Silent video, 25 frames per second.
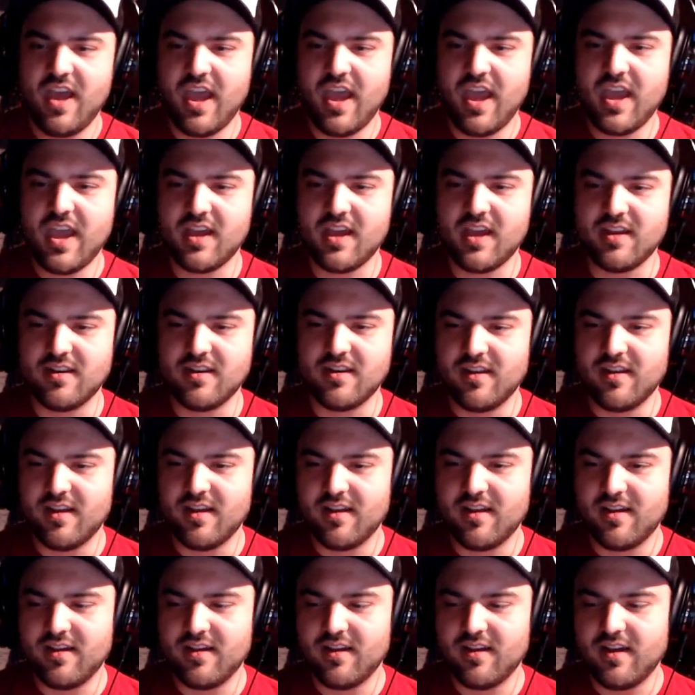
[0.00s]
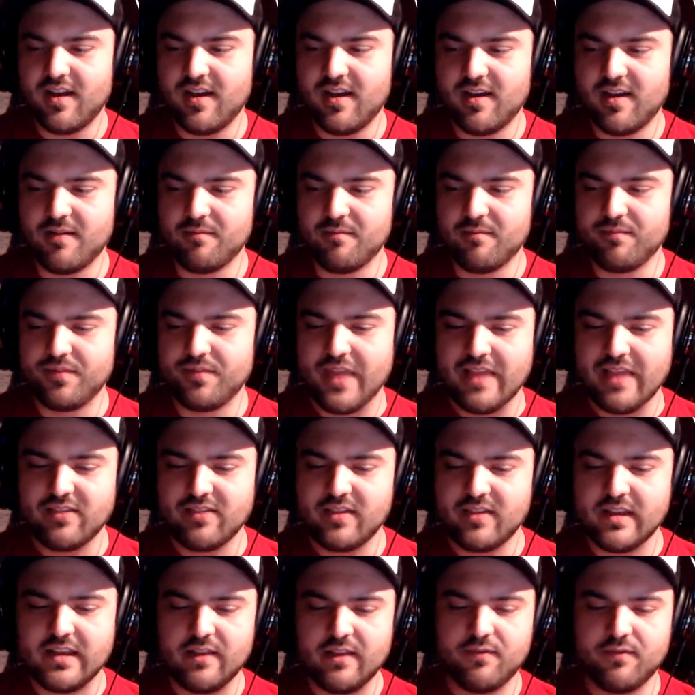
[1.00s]
And
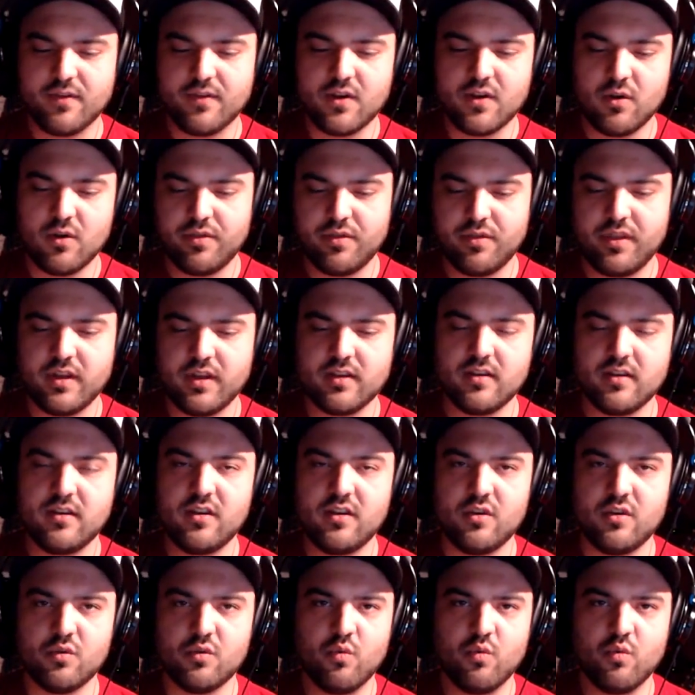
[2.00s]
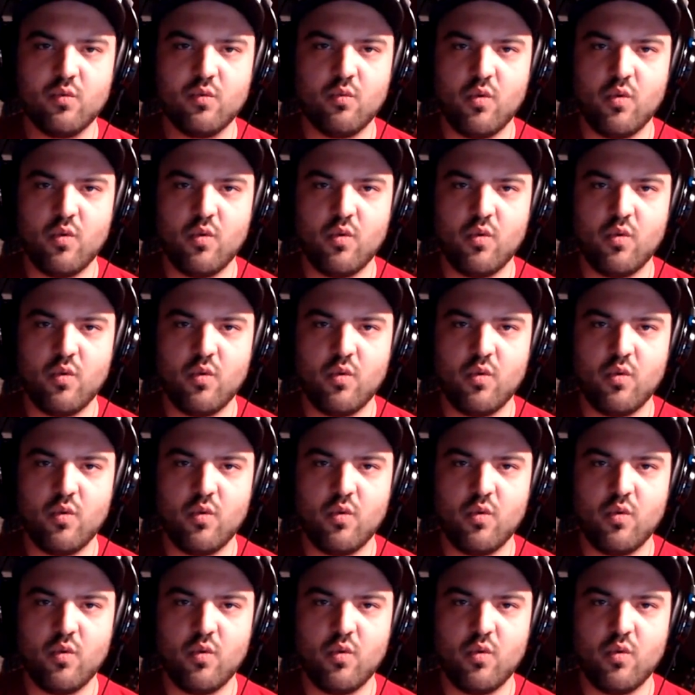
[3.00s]
that's a difficult thing to do.